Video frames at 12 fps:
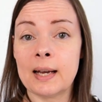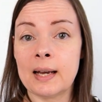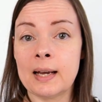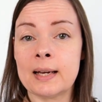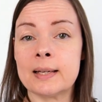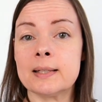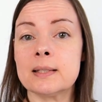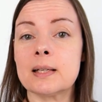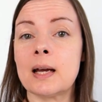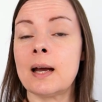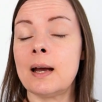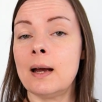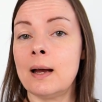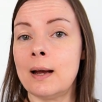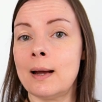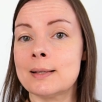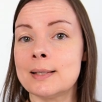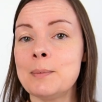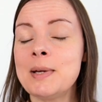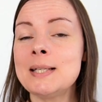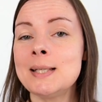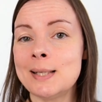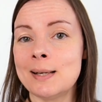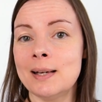And as I
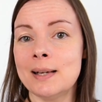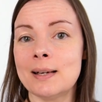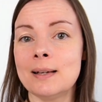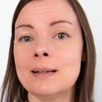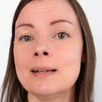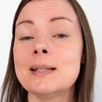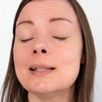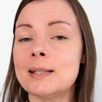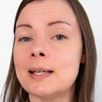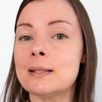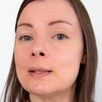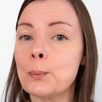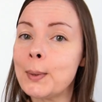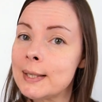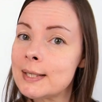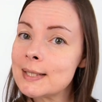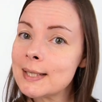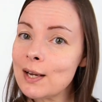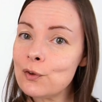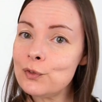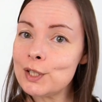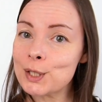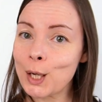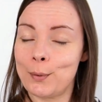mentioned earlier, since the winter's
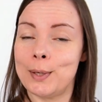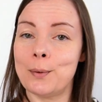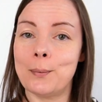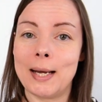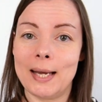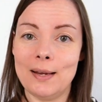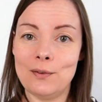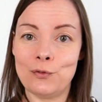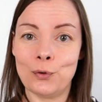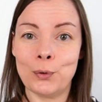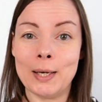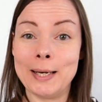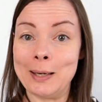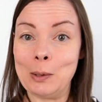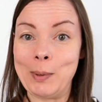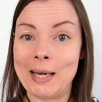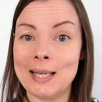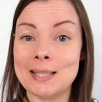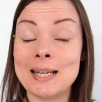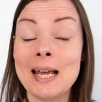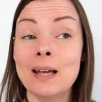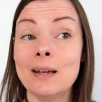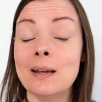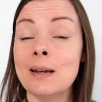gift is going away for a little bit,
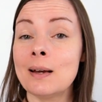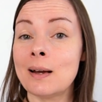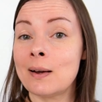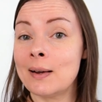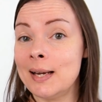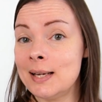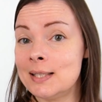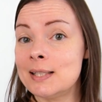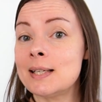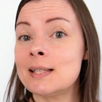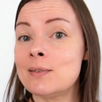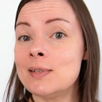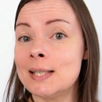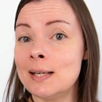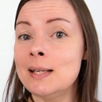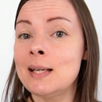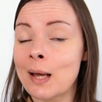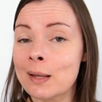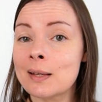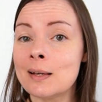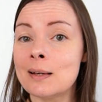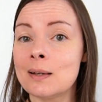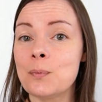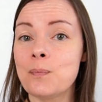I hinted that there is
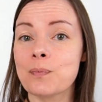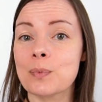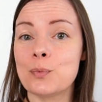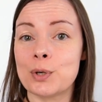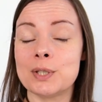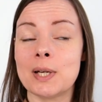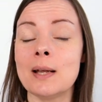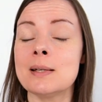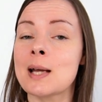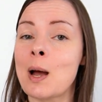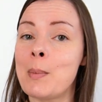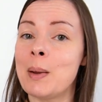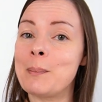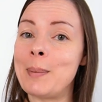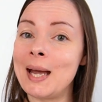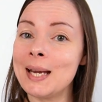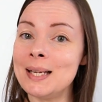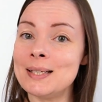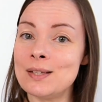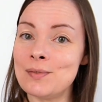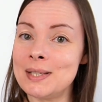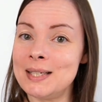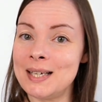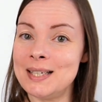another project coming back into the
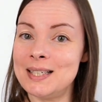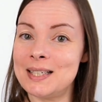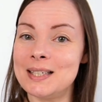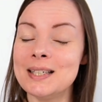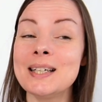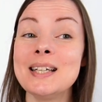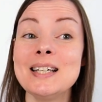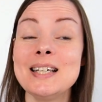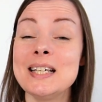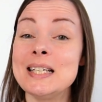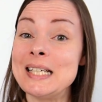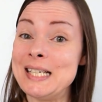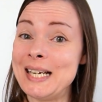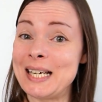rotation. Did you